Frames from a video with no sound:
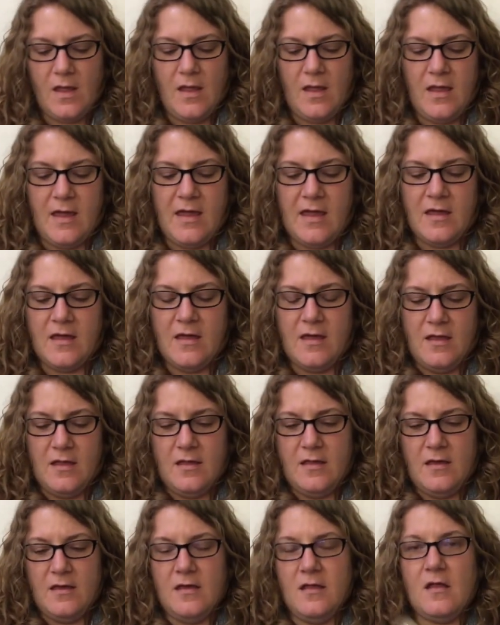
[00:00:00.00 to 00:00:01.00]
And
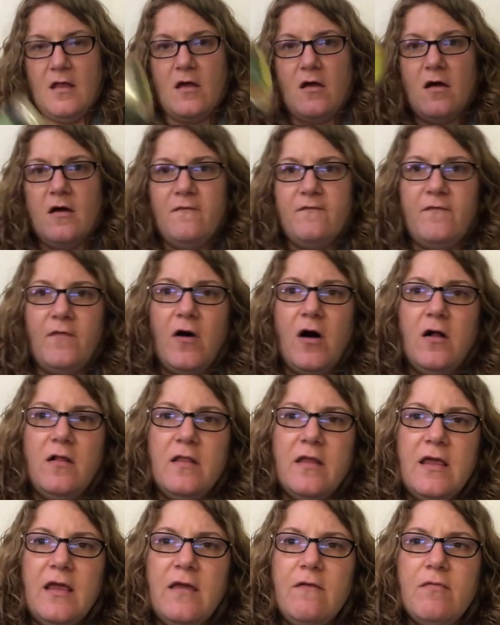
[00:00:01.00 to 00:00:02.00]
then uh, I got fall
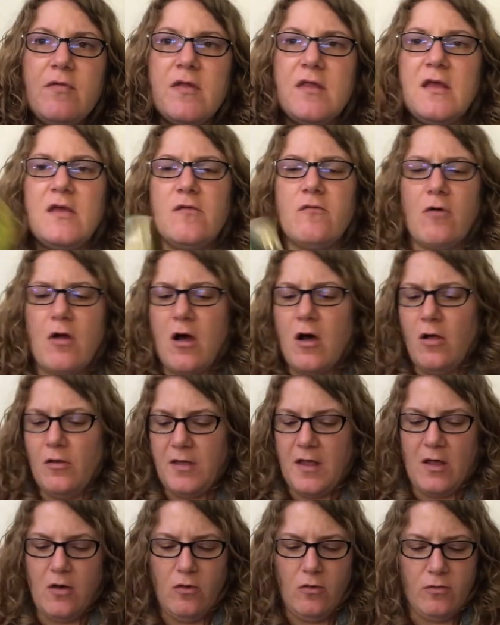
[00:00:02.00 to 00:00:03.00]
leaves. And these are all
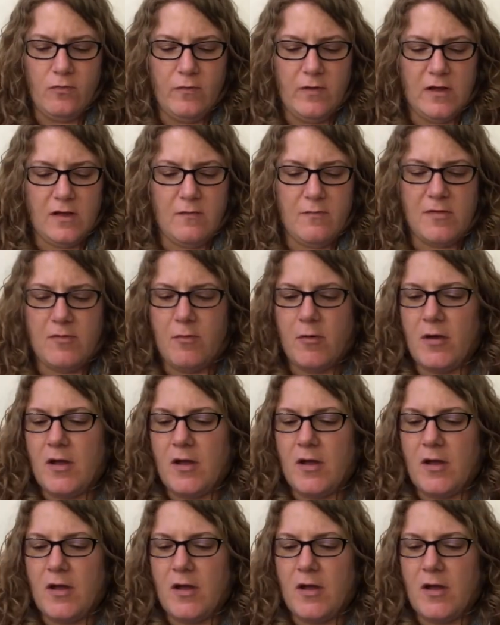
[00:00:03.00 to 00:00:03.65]
the old Williamsburg